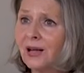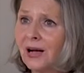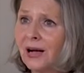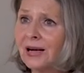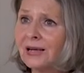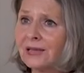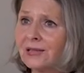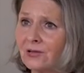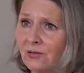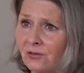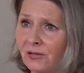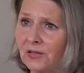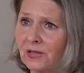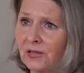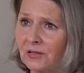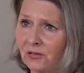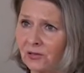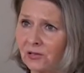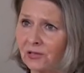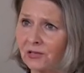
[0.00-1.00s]
even after
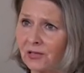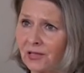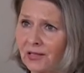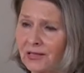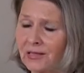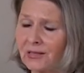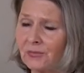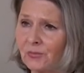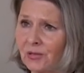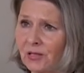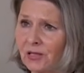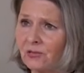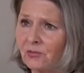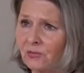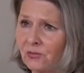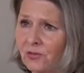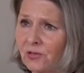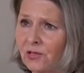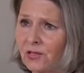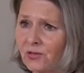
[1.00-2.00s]
such contrast
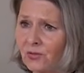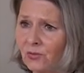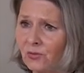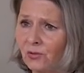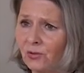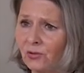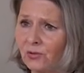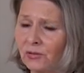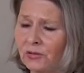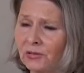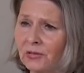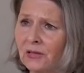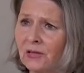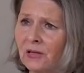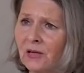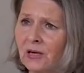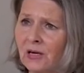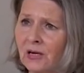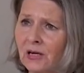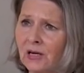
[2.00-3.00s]
medium
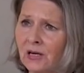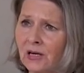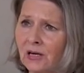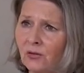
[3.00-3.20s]
examinations